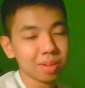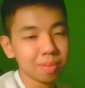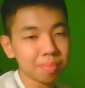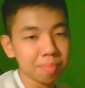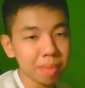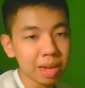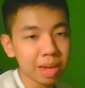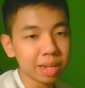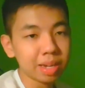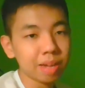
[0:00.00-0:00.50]

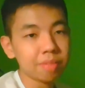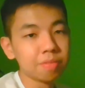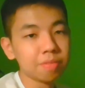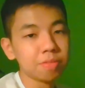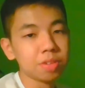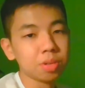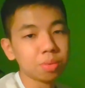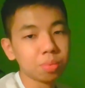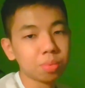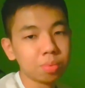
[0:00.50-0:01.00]
Make them
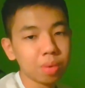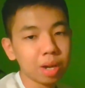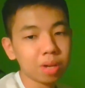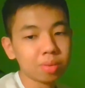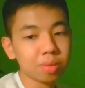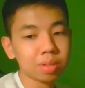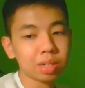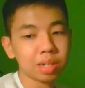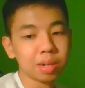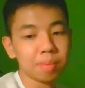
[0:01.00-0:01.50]
feel
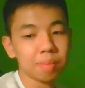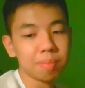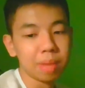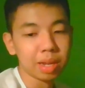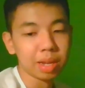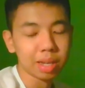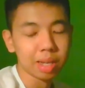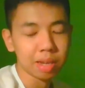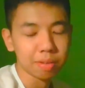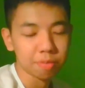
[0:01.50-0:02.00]
welcome,
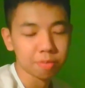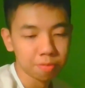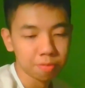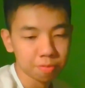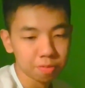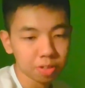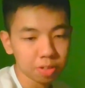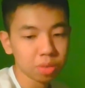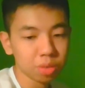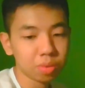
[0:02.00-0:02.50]
make them
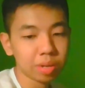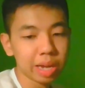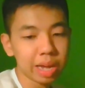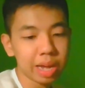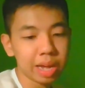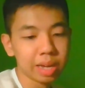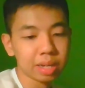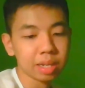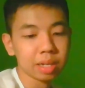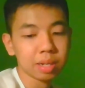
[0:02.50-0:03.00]
feel that